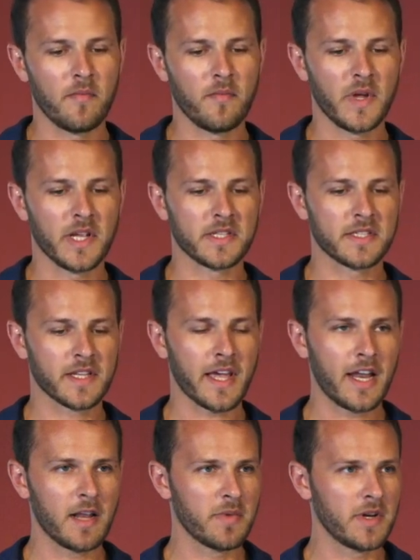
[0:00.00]
it's
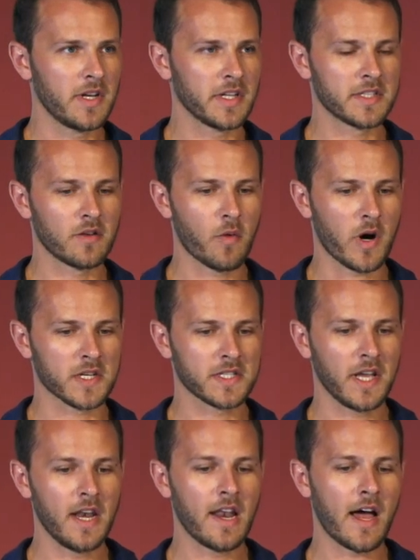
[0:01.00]
scalable, it works
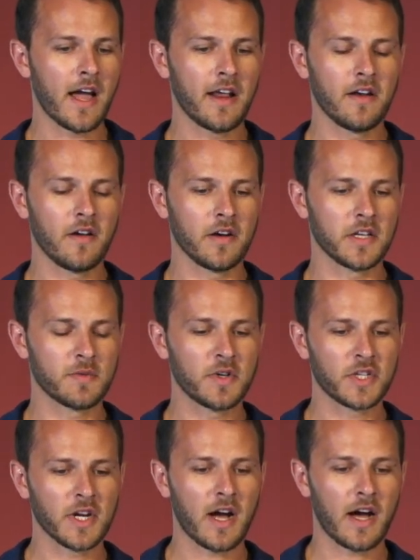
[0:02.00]
inline on the
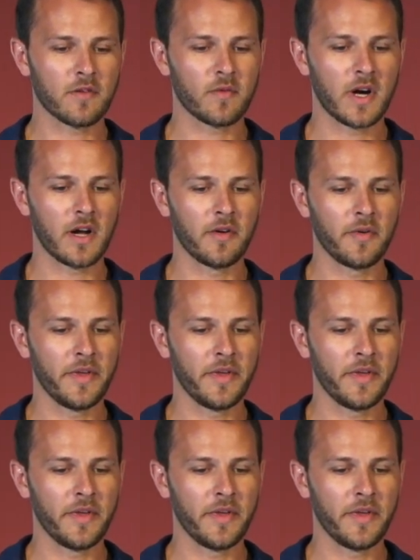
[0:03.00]
switching hardware